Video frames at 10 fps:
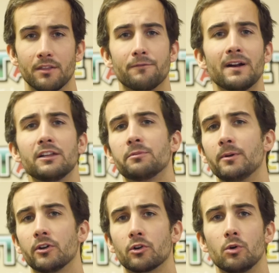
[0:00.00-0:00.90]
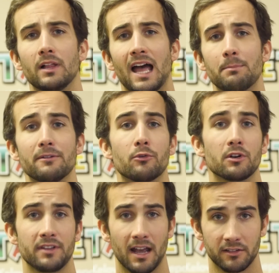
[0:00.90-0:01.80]
The fighting spirit Cole had before
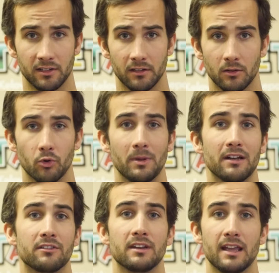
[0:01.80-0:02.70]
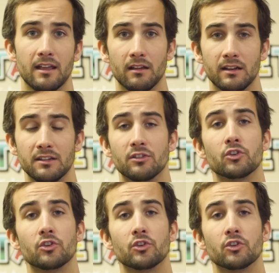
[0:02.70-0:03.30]
his accident remains today, and he's